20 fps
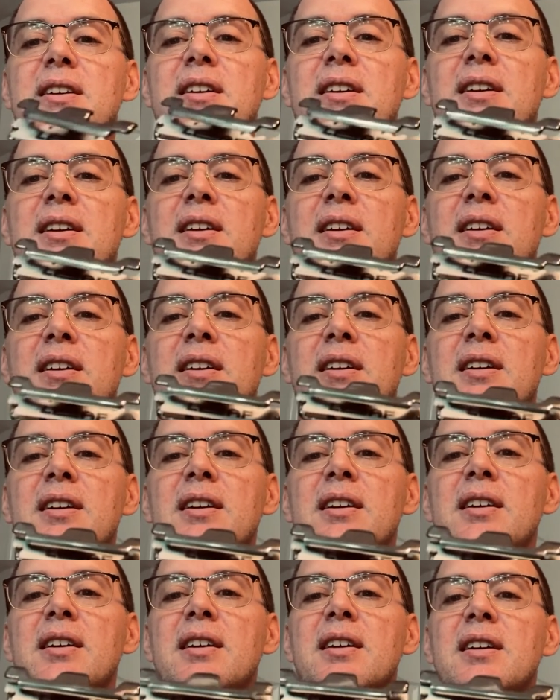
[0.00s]

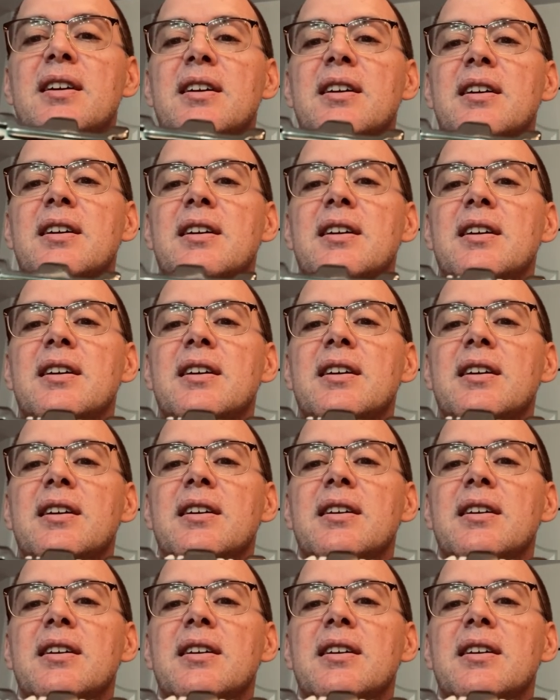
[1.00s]
[no speech]